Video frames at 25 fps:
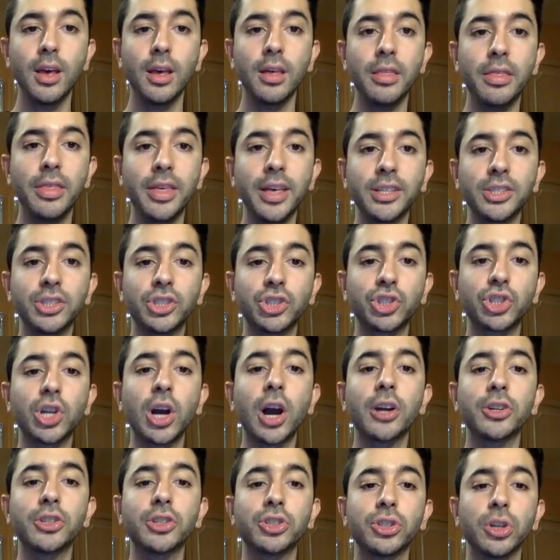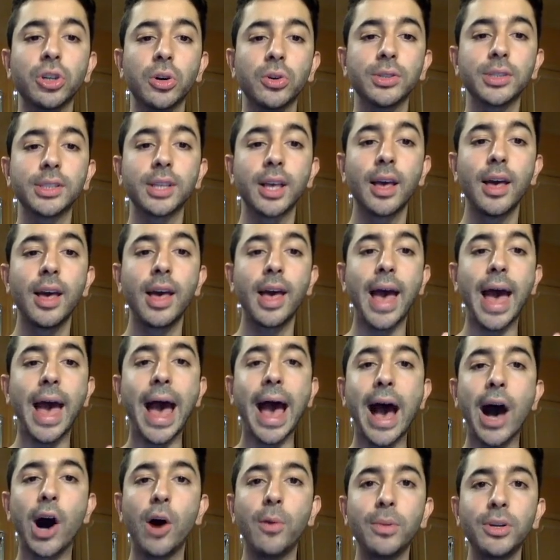This chart shows
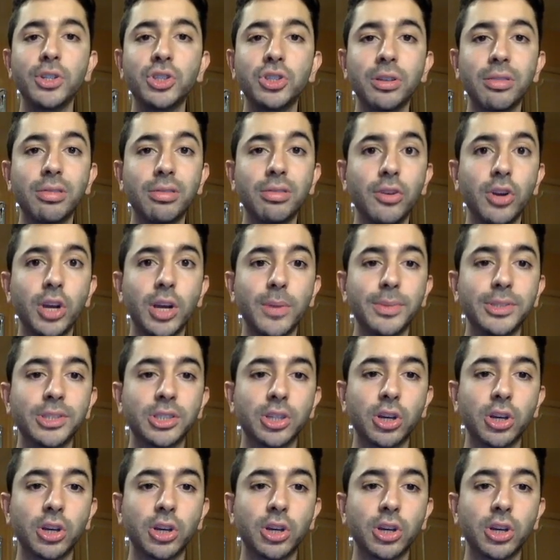how much Ethereum is